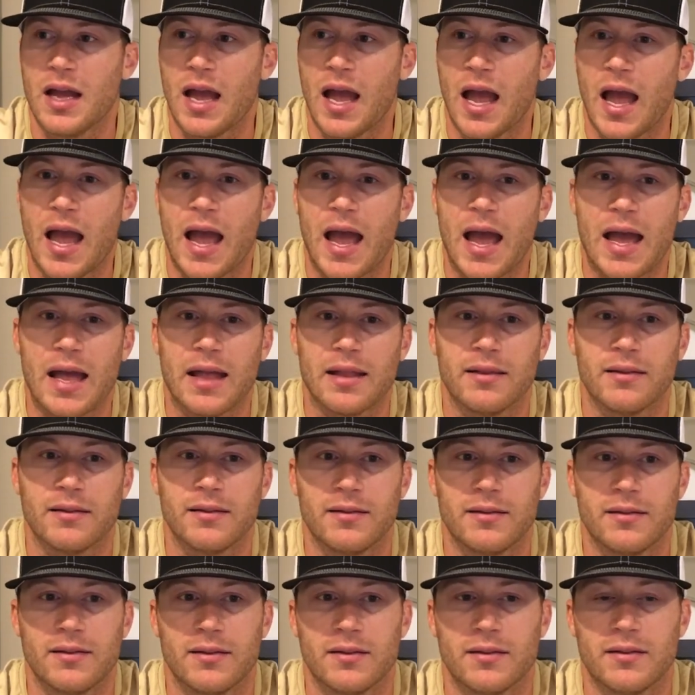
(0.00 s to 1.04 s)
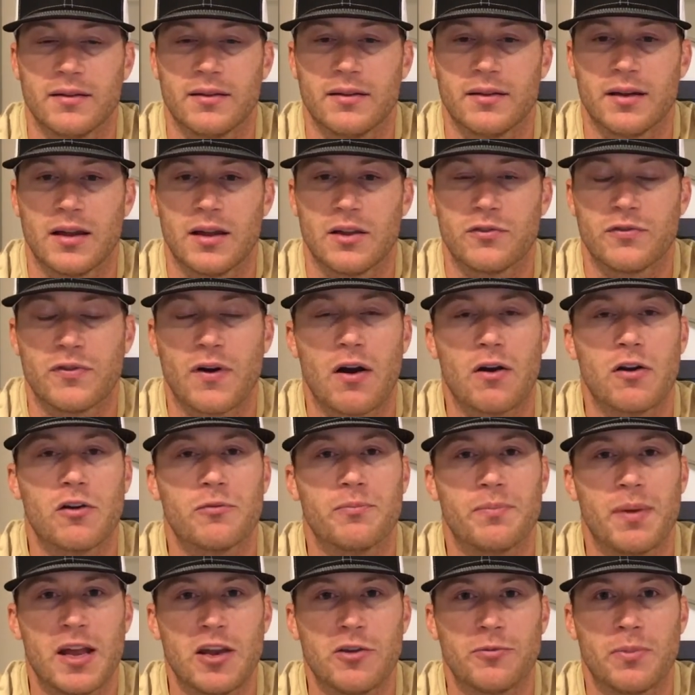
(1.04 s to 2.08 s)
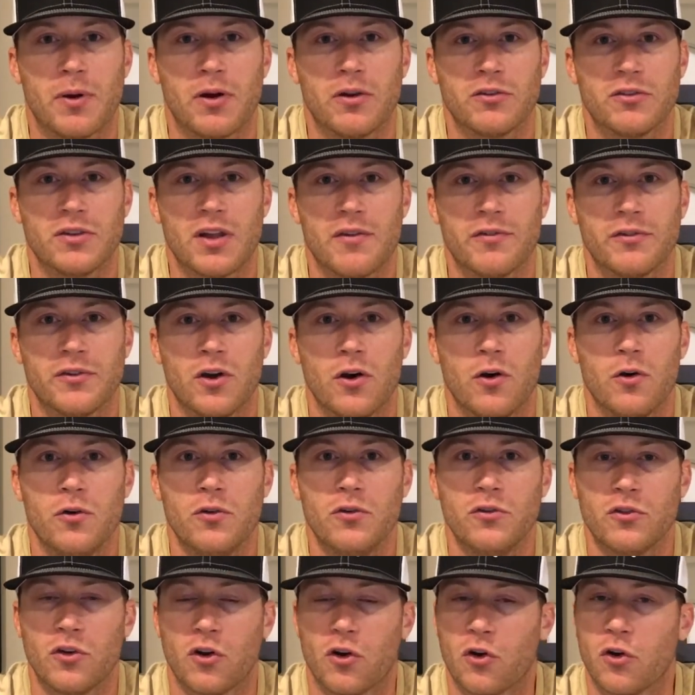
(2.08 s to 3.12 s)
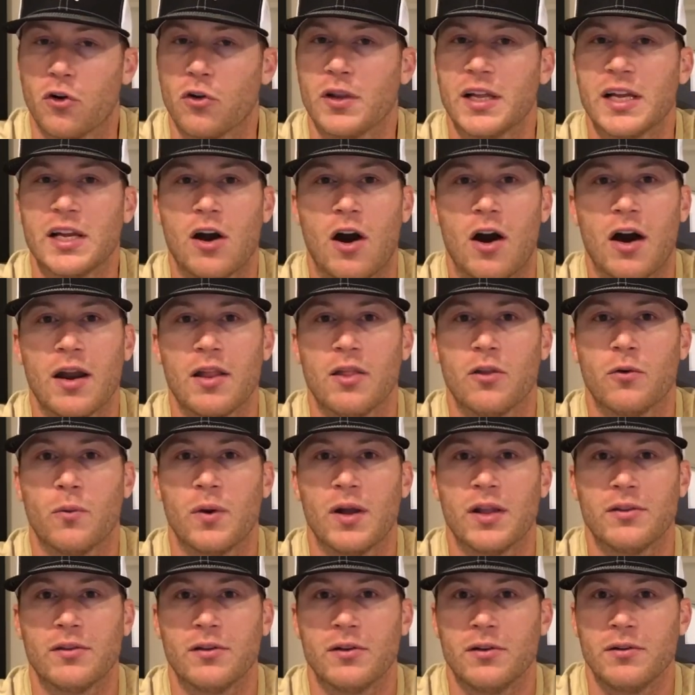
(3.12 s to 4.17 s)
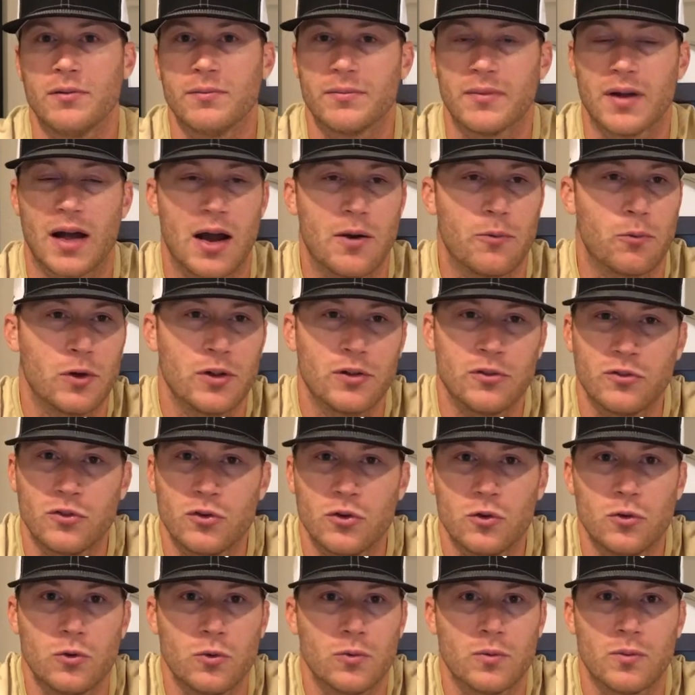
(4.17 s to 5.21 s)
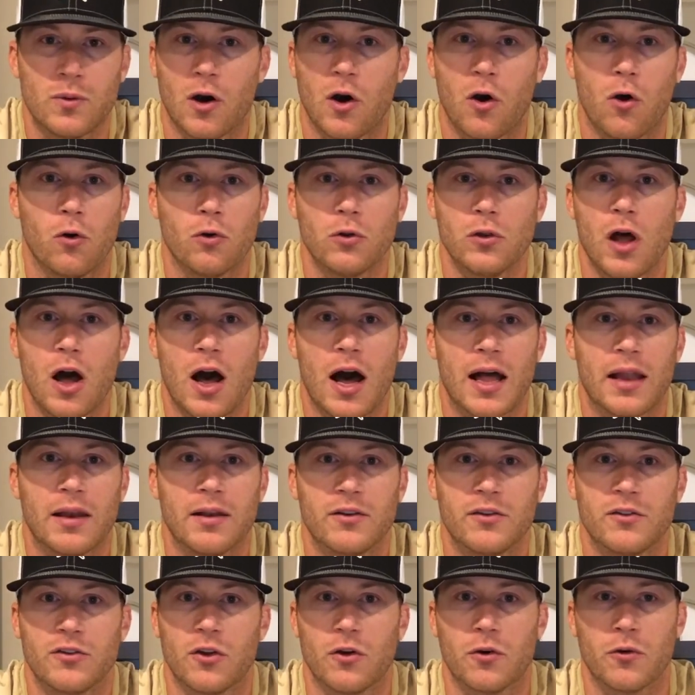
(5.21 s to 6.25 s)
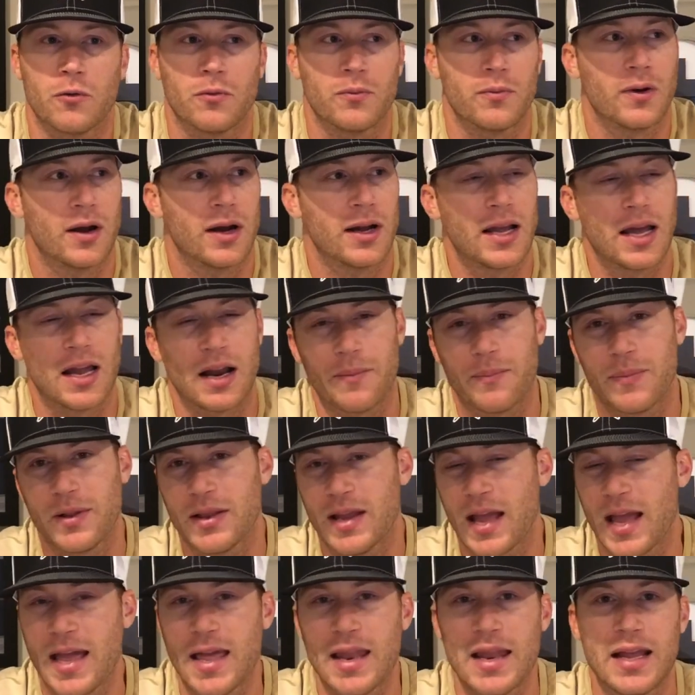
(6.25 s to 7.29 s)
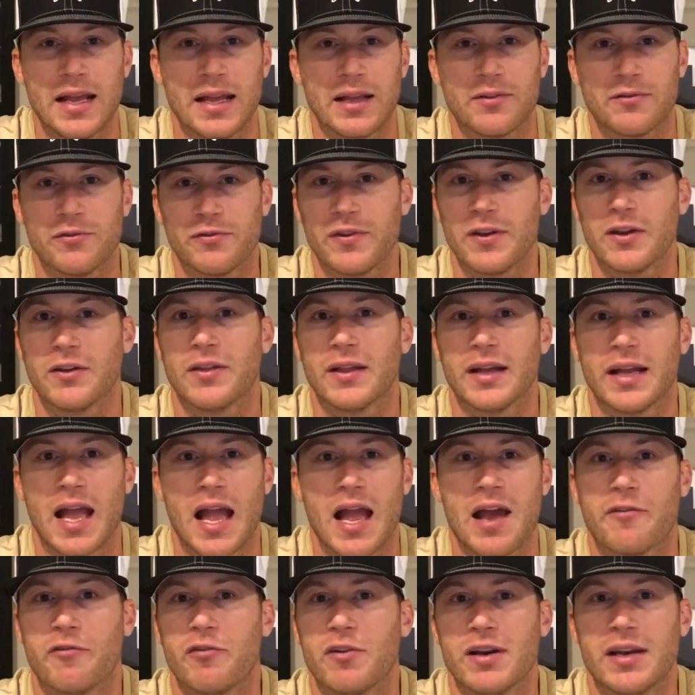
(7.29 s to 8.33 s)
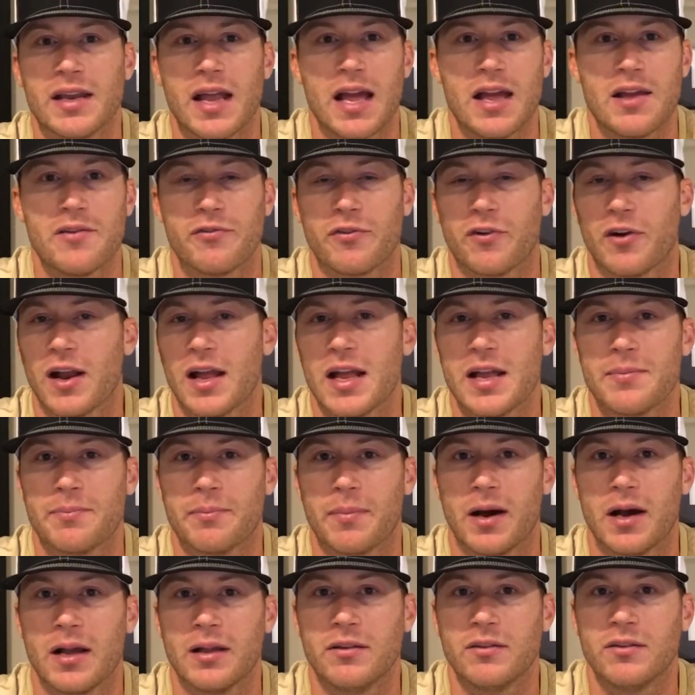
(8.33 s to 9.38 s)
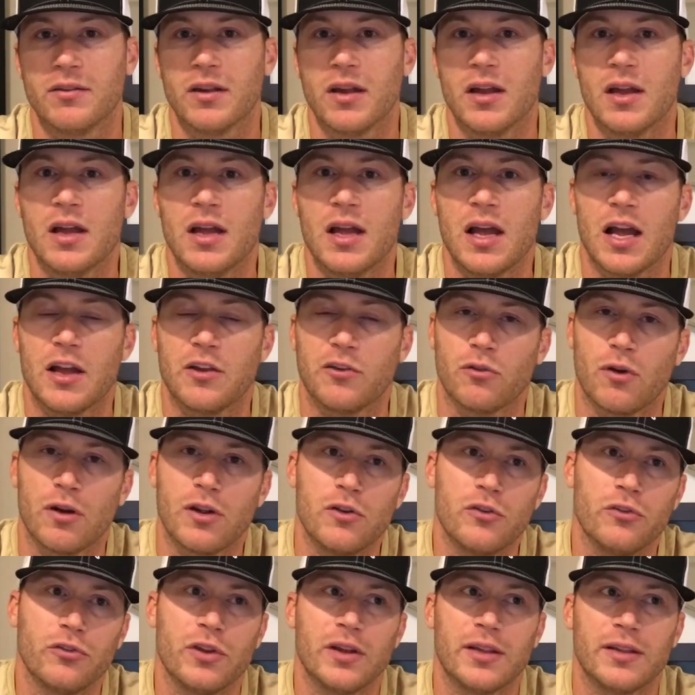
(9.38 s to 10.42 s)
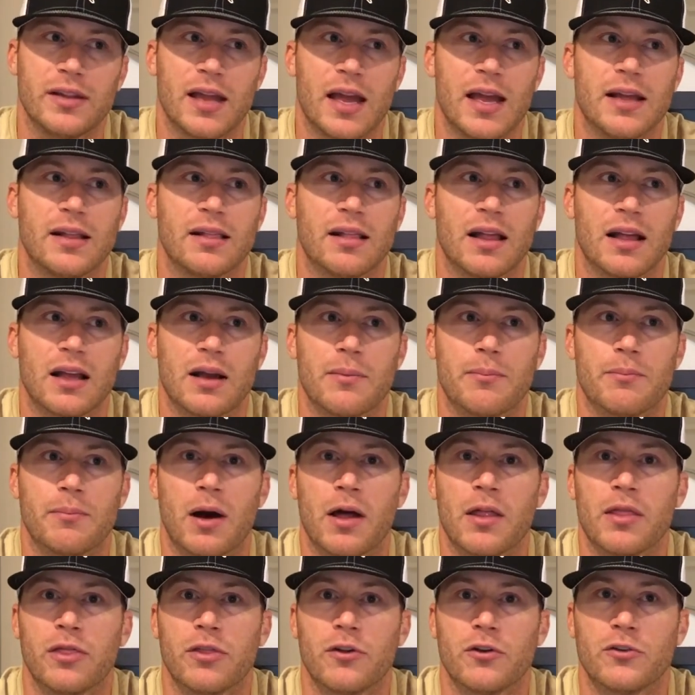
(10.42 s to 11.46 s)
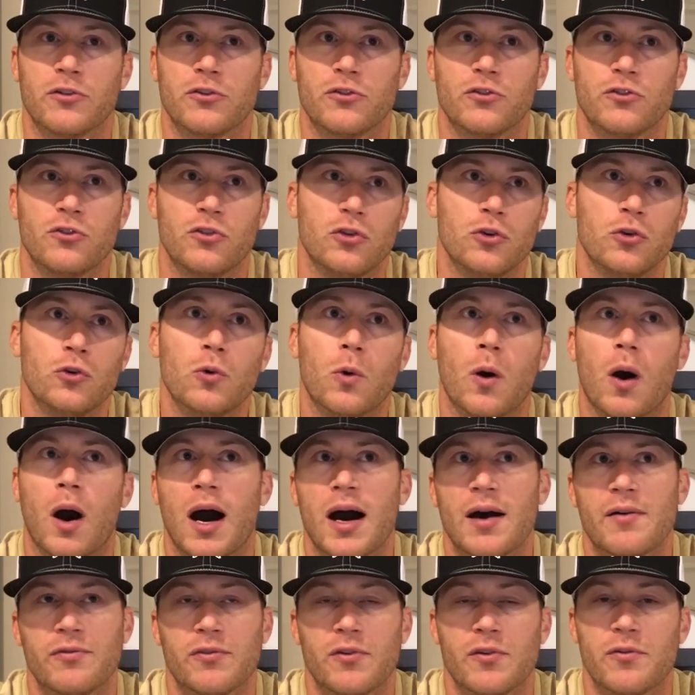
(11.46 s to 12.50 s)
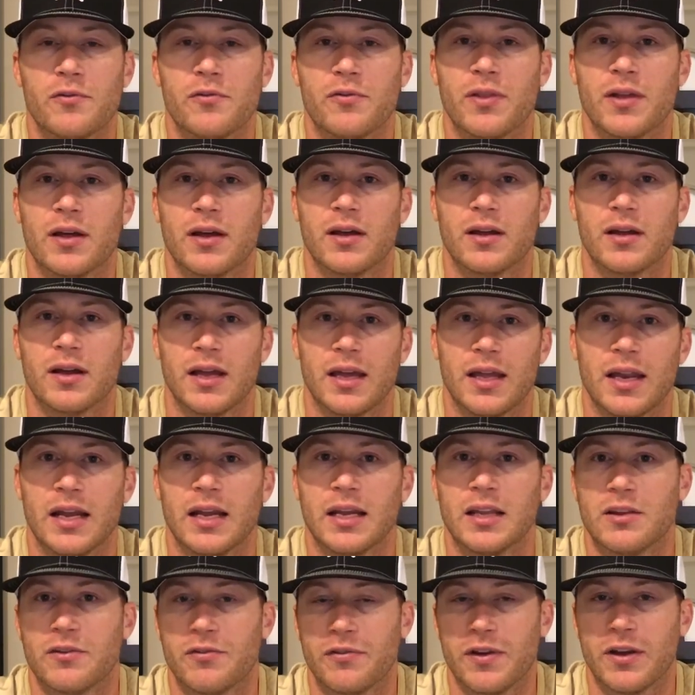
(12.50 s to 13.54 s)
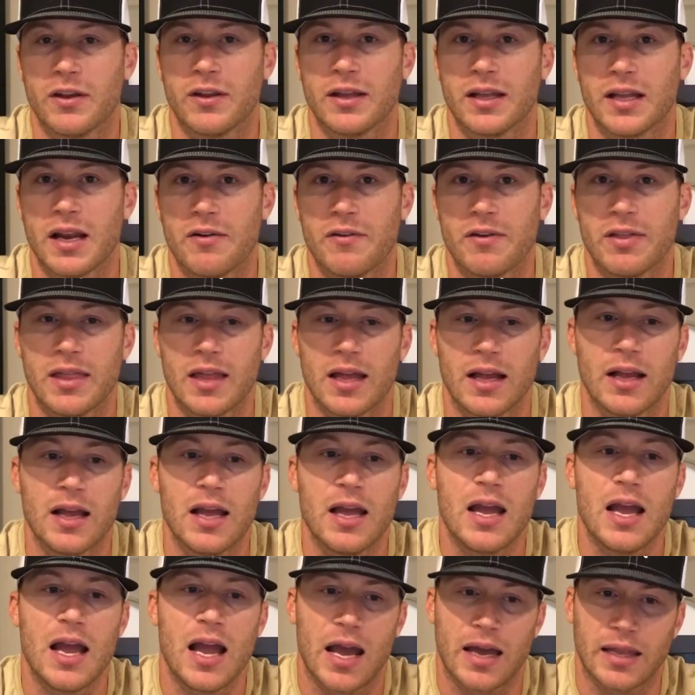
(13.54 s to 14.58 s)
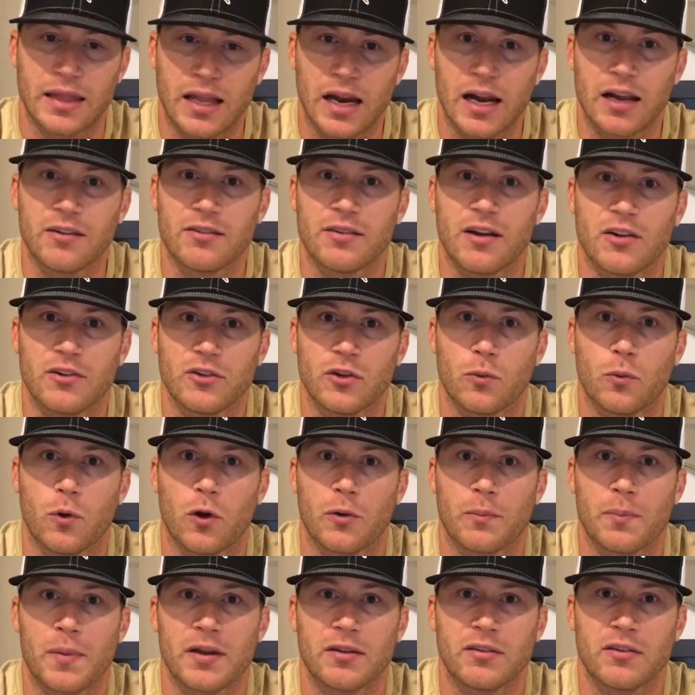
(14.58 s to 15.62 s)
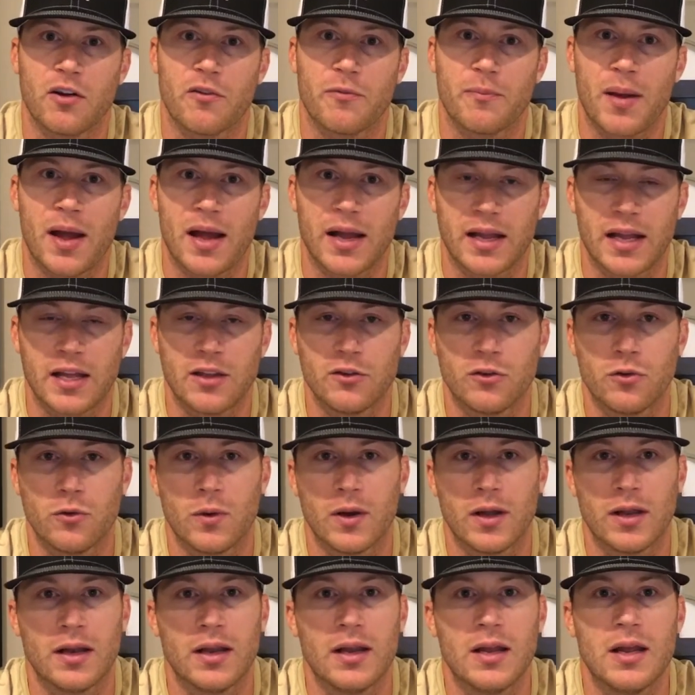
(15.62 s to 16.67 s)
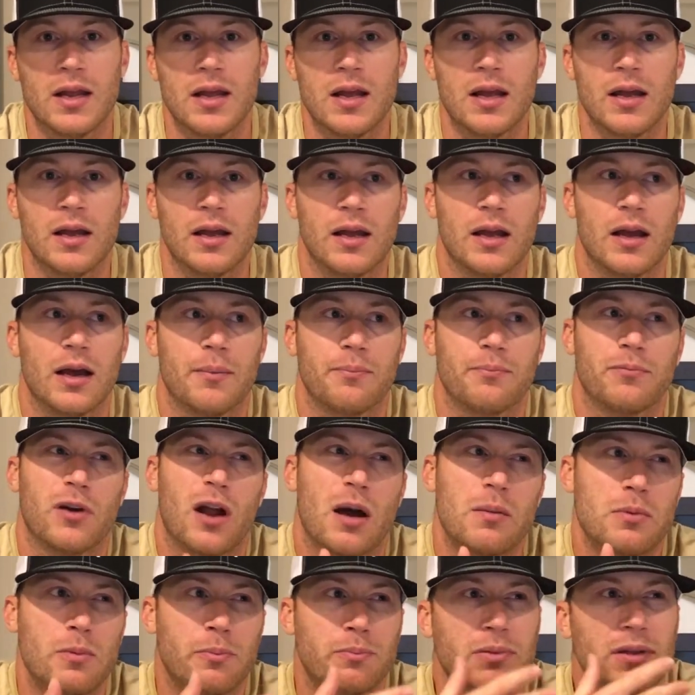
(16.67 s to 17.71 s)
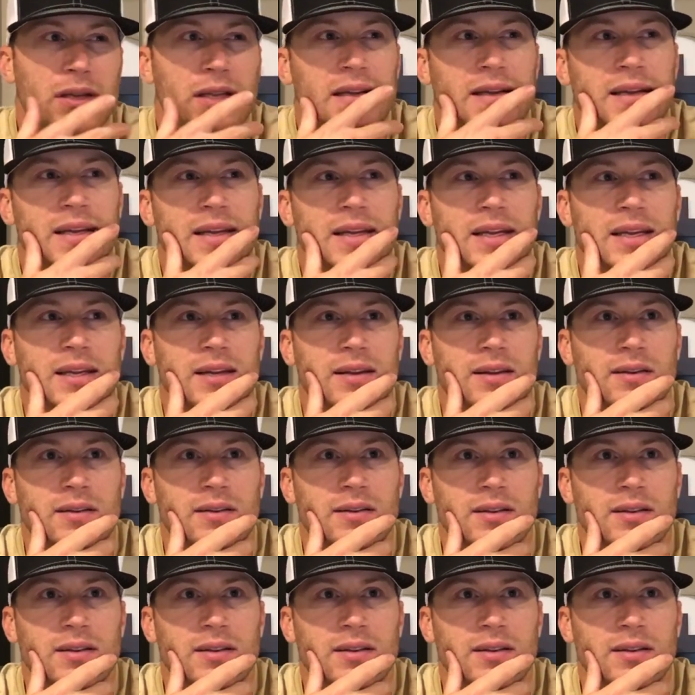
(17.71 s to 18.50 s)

And as far as baseball stuff goes, early on in the winter, I wouldn't do a whole lot. So again, I've been hitting and fielding every day for 8 months. And so I usually take like a month or two off of the hitting and the fielding and everything. And then I start to work myself back into it, probably